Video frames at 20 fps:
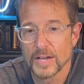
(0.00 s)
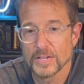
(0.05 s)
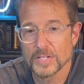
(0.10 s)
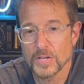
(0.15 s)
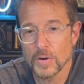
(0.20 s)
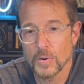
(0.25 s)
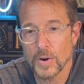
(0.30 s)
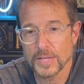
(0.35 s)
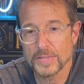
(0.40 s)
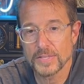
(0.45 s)

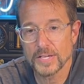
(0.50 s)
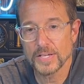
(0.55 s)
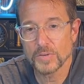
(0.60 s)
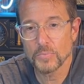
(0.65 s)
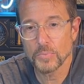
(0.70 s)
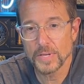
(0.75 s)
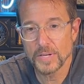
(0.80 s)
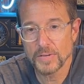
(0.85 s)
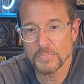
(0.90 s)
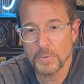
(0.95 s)
So I
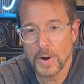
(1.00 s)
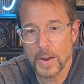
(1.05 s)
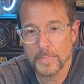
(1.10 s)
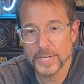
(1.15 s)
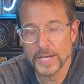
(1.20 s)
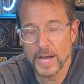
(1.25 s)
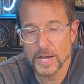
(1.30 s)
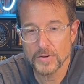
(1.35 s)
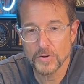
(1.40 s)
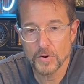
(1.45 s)
think we
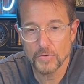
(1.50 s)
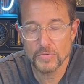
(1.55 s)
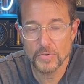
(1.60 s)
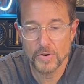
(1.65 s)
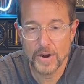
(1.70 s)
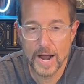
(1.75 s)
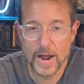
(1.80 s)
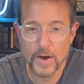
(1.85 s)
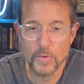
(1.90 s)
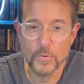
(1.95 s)
probably gotten
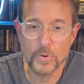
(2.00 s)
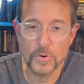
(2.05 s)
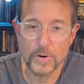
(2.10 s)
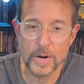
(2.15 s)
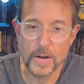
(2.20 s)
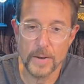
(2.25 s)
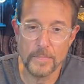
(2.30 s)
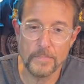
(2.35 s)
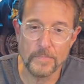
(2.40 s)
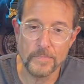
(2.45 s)
over
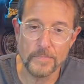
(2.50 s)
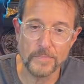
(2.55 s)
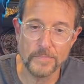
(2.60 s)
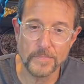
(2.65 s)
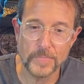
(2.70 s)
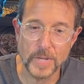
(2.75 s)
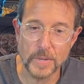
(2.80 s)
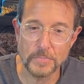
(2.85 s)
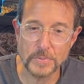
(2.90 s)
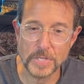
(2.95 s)
our
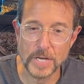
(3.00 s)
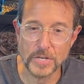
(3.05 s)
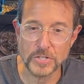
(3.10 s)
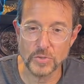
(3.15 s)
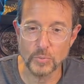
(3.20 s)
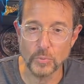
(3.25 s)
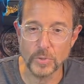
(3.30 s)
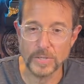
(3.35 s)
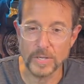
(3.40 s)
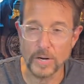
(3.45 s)

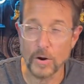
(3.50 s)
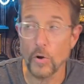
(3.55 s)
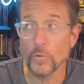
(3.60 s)
obsession with it.